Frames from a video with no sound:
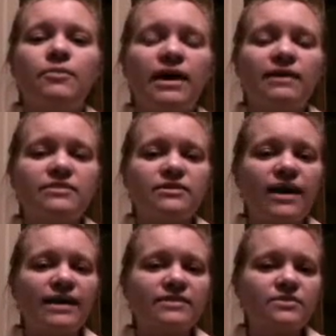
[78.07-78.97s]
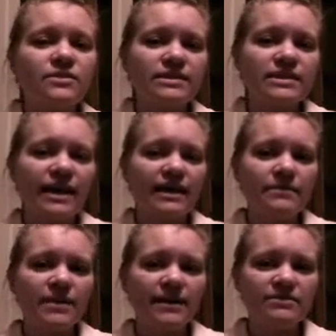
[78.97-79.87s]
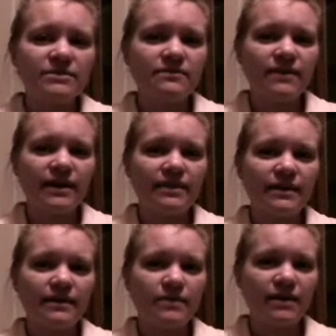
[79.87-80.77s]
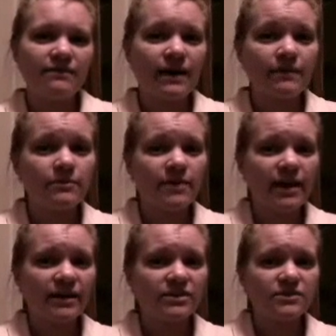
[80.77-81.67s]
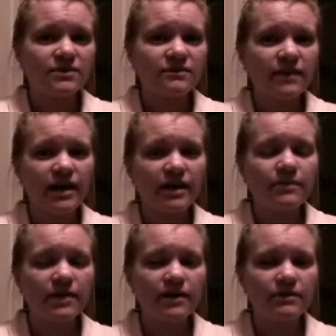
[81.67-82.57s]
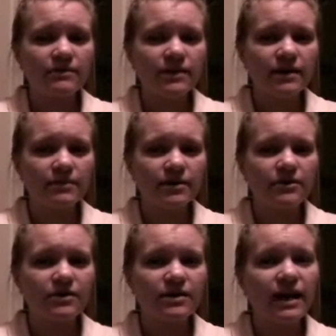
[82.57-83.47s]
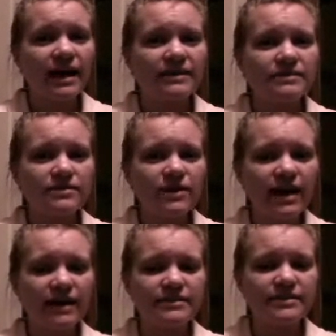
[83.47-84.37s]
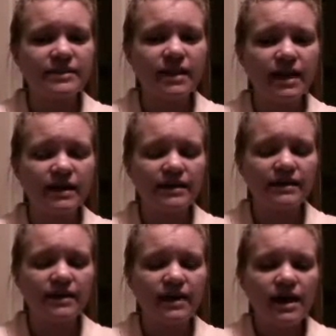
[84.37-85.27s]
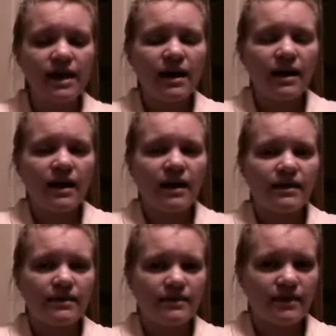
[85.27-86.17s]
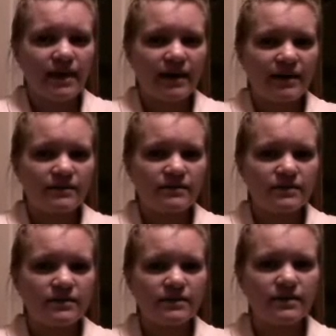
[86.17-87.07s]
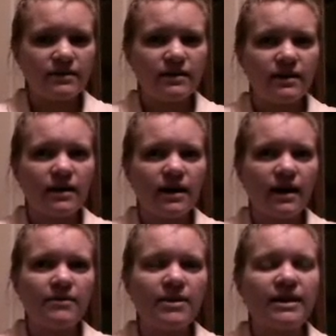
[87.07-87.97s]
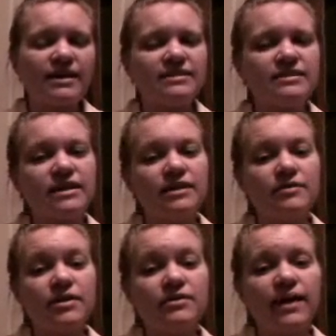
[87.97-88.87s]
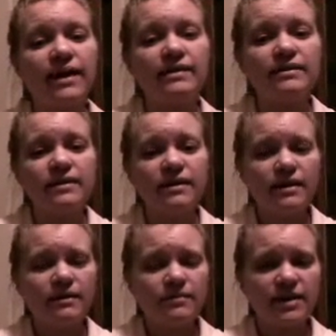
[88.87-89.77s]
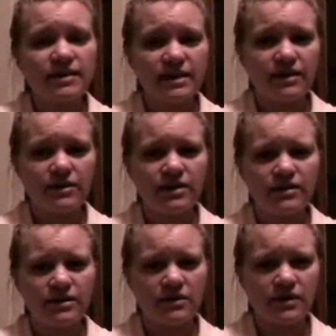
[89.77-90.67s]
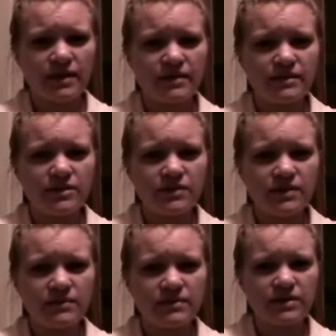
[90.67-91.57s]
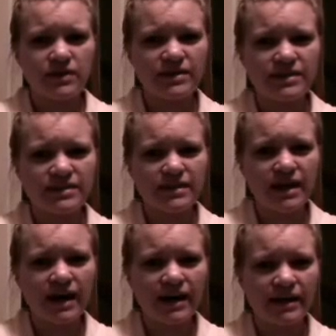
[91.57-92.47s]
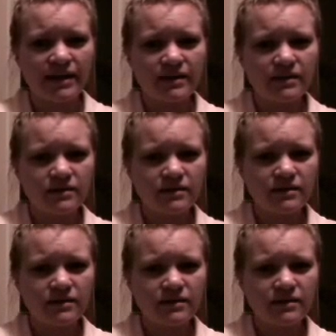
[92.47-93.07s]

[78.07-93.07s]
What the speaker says: But I was in grad school at the time, and I was afraid that my fibromyalgia would flare up and I wouldn't be able to go to class, so I had to decline. And that, I mean, I guess it's not a regret, because I couldn't know that Dewey was going to die